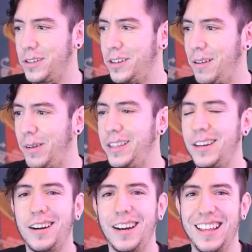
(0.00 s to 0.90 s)
personal
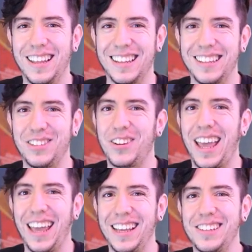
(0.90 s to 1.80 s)
Blender
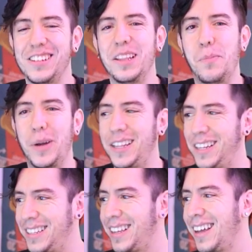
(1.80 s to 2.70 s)
today is
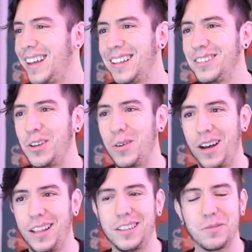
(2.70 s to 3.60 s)
independent. So
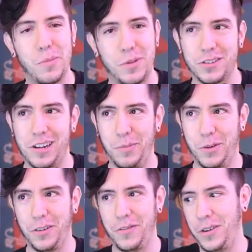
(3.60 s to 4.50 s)
this is my personal
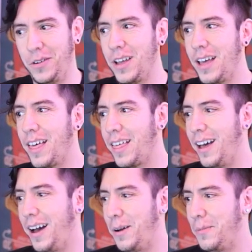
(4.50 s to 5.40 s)
point of view.
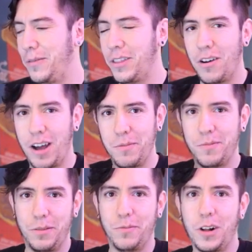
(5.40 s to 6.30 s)
Even though
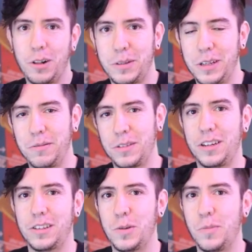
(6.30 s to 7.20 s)
I'm involved in
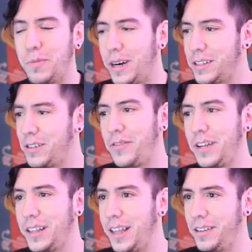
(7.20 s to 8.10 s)
some parts of
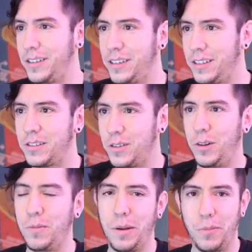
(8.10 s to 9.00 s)
it, this is
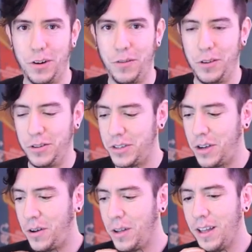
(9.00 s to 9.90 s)
all my point of view.
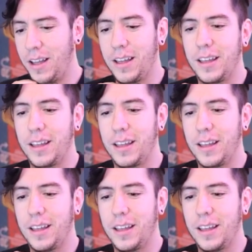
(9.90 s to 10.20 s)
So